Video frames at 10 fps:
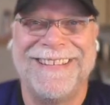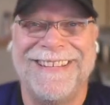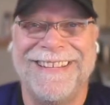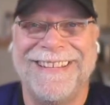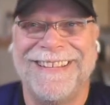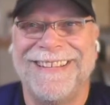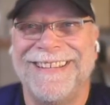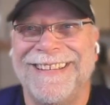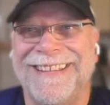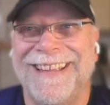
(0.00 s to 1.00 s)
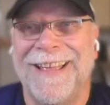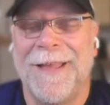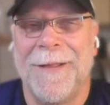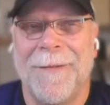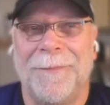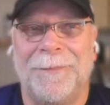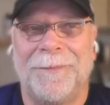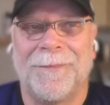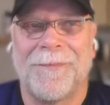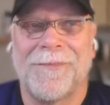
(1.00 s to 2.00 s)

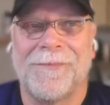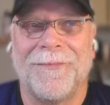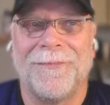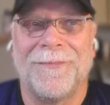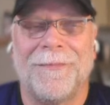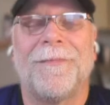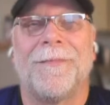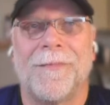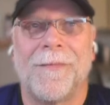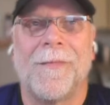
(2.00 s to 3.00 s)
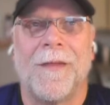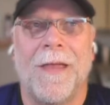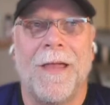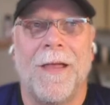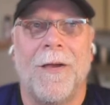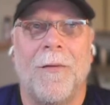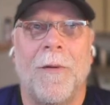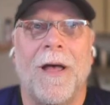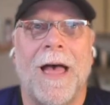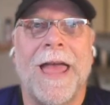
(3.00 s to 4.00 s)

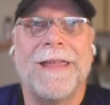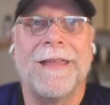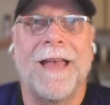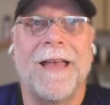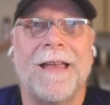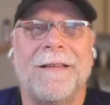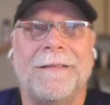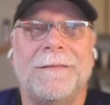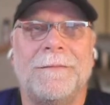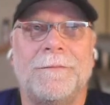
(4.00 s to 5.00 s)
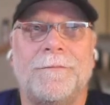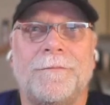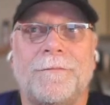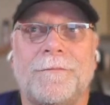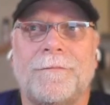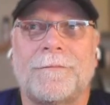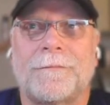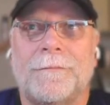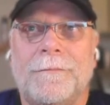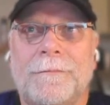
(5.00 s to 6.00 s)

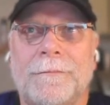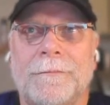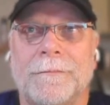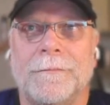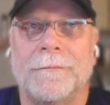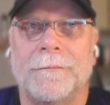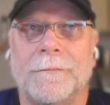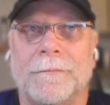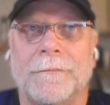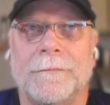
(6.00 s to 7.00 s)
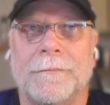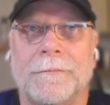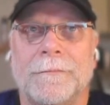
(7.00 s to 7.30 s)
No words are spoken by the person on screen.